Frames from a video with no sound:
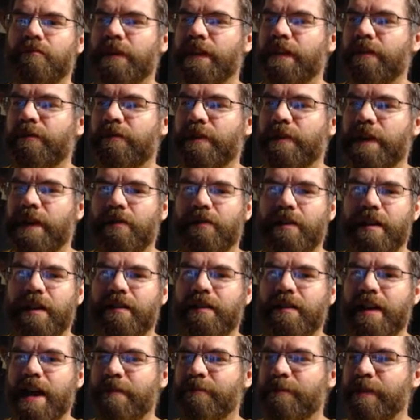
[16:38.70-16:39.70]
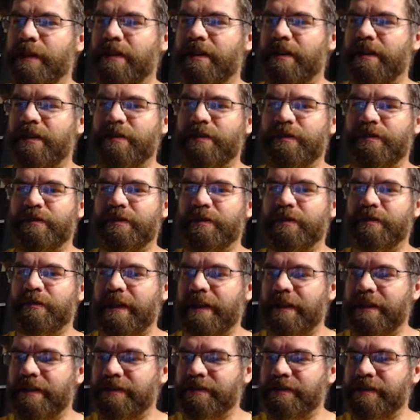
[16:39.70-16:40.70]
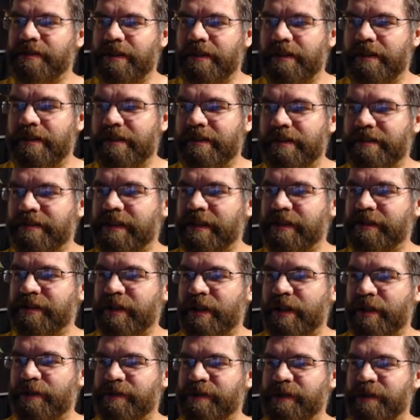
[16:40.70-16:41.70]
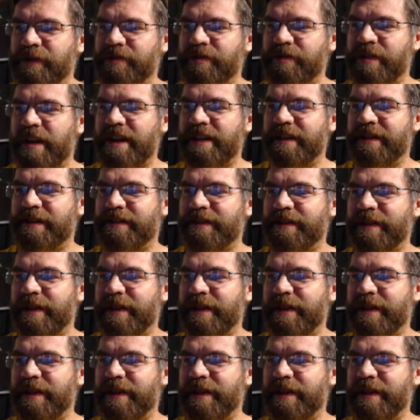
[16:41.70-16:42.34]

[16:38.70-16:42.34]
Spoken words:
Well, I've been a huge fan since I was a child.